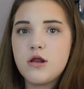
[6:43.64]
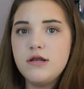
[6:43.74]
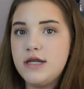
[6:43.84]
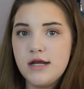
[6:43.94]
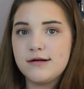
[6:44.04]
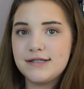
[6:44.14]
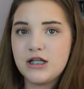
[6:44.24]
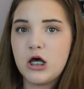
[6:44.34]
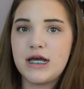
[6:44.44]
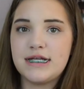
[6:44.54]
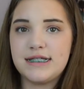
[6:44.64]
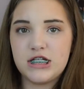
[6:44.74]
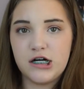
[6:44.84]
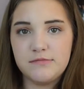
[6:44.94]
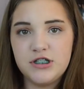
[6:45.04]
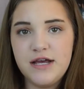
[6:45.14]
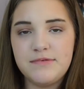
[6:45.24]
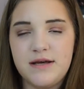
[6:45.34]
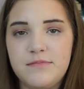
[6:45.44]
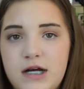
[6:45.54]
near as long as the Tarte Shape
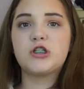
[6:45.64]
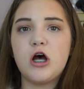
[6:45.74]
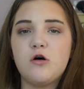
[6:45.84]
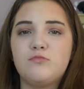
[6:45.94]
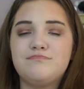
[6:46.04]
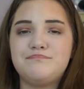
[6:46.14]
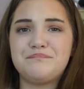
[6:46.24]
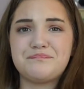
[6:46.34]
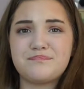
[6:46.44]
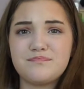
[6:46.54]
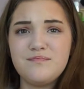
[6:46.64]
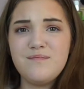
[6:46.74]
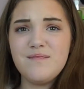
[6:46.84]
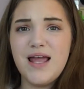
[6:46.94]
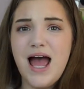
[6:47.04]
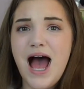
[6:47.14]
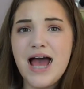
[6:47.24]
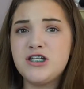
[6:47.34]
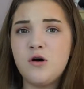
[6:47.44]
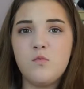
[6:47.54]
Tape does. So
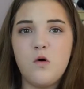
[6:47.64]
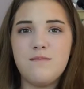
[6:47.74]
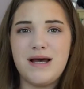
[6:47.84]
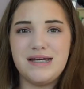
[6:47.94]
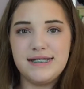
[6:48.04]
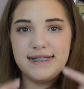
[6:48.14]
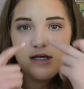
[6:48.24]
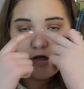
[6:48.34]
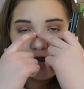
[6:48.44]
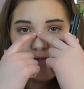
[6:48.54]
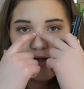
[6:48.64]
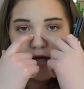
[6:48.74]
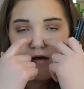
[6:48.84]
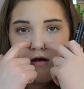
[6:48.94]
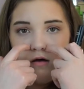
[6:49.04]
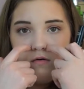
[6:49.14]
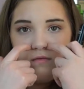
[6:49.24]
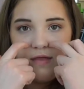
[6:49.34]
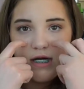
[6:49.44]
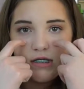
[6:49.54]
I don't want my concealer to be like, oh,
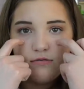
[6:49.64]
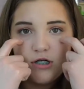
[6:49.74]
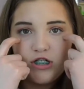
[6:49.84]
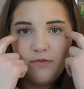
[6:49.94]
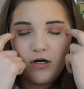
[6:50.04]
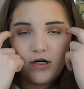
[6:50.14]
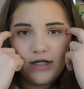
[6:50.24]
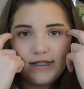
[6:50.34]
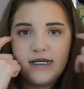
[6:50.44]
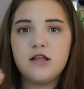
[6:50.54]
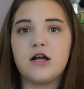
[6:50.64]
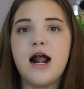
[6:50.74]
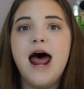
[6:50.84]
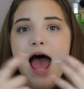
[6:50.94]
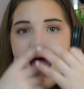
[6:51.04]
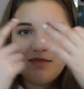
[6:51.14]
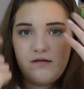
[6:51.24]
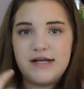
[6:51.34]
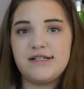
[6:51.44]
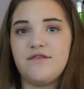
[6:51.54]
there's where she put her concealer and the
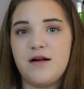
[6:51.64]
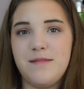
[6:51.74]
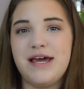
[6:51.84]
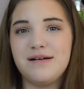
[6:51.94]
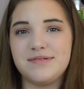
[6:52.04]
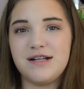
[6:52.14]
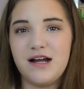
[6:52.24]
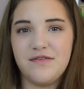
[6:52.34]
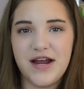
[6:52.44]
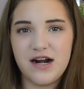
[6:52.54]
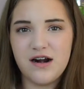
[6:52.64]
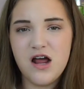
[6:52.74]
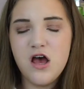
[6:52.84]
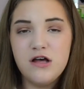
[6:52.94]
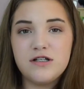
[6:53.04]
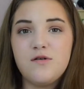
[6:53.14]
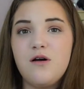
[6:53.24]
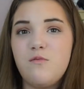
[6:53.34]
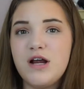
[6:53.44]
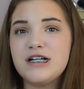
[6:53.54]
rest of her makeup's not there. So
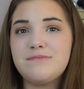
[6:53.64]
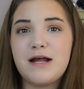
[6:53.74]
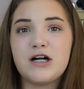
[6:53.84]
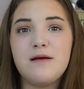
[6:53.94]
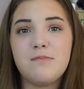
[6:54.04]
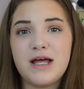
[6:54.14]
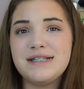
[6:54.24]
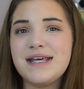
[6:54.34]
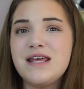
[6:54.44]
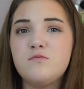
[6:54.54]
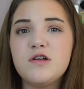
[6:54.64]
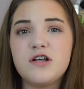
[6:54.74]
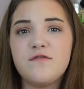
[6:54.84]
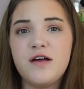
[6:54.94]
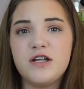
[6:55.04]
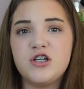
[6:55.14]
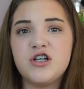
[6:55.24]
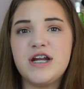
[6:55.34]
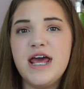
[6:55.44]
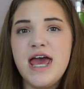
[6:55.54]
it wears better, it blends in with your
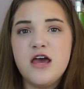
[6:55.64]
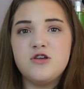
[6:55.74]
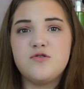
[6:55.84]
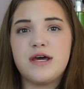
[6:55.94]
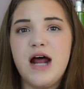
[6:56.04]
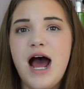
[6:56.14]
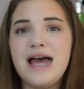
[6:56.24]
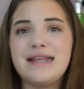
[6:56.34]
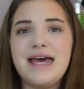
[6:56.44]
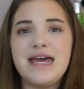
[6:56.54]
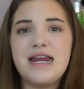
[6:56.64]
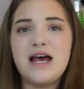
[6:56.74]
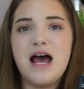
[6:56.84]
foundation. You can highlight